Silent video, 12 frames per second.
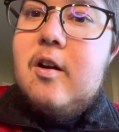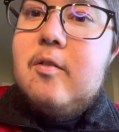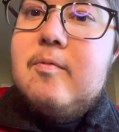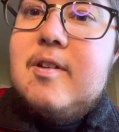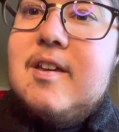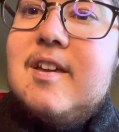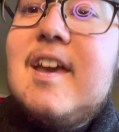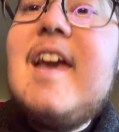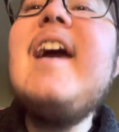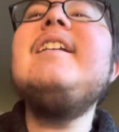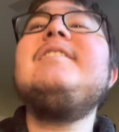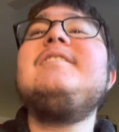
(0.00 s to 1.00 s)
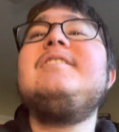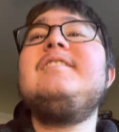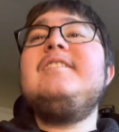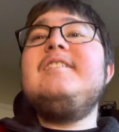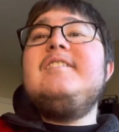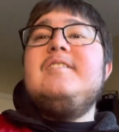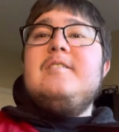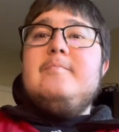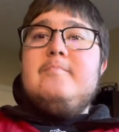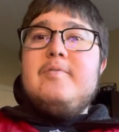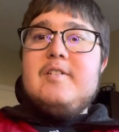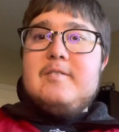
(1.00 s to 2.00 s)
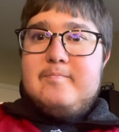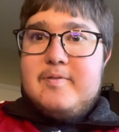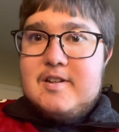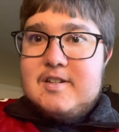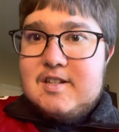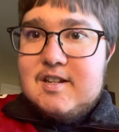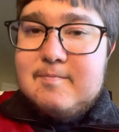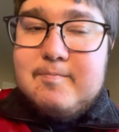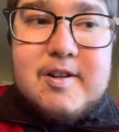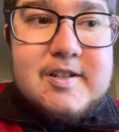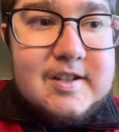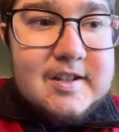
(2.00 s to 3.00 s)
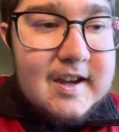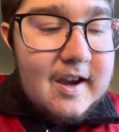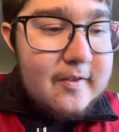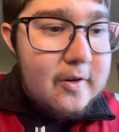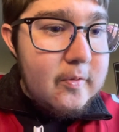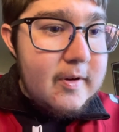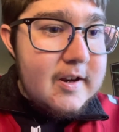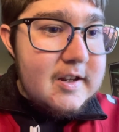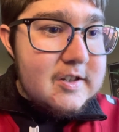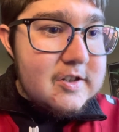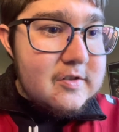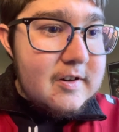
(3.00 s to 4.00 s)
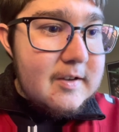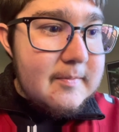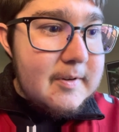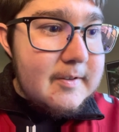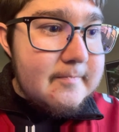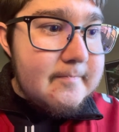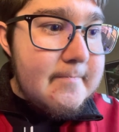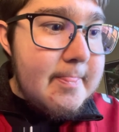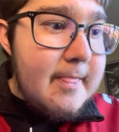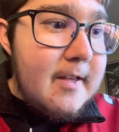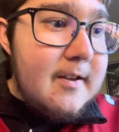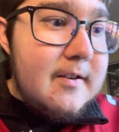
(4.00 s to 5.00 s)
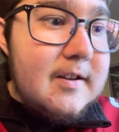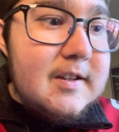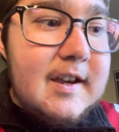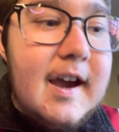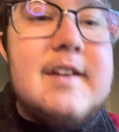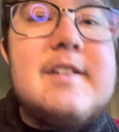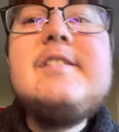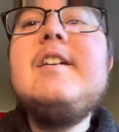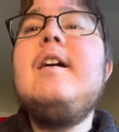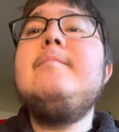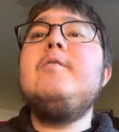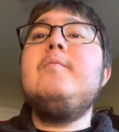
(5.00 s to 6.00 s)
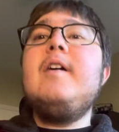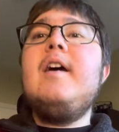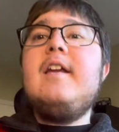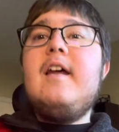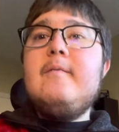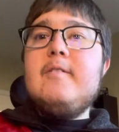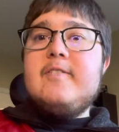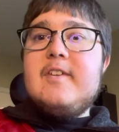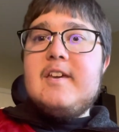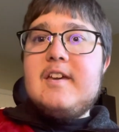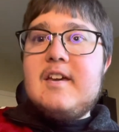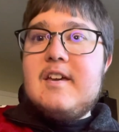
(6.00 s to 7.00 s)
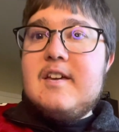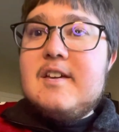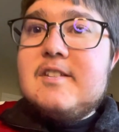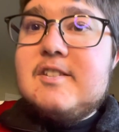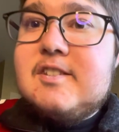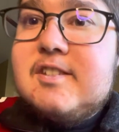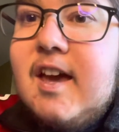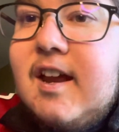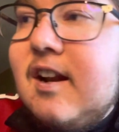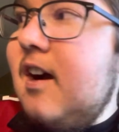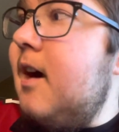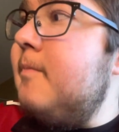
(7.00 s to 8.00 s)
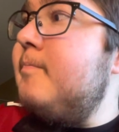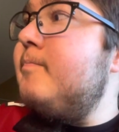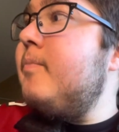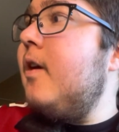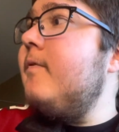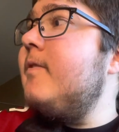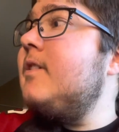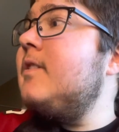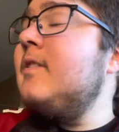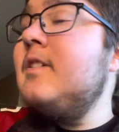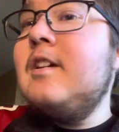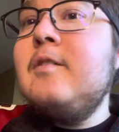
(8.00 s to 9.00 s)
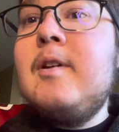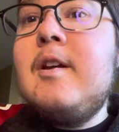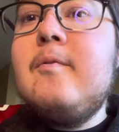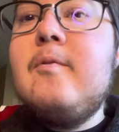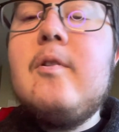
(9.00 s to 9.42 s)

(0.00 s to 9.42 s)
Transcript: we can't put together a winning streak. But God damn it, we had everything set up perfectly. We